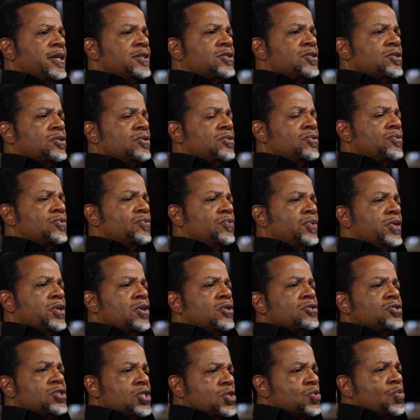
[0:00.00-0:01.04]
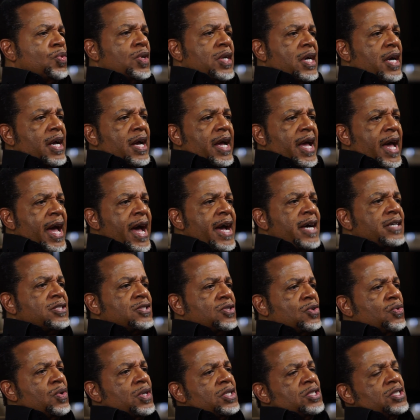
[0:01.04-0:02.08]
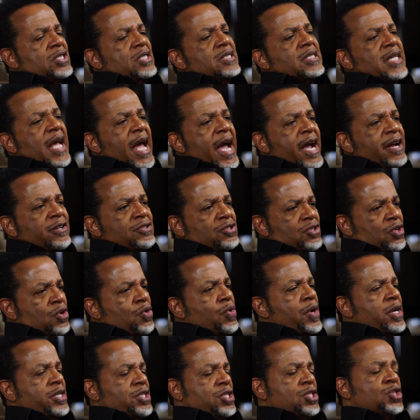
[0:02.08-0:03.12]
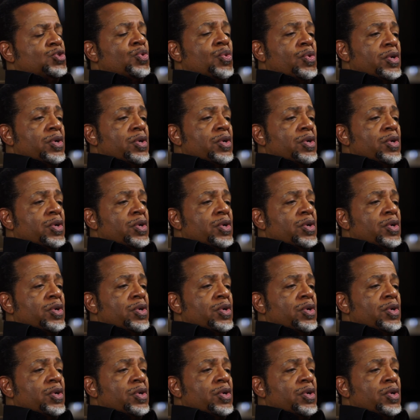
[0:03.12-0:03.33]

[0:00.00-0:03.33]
And so we don't just want to ask questions, answer questions.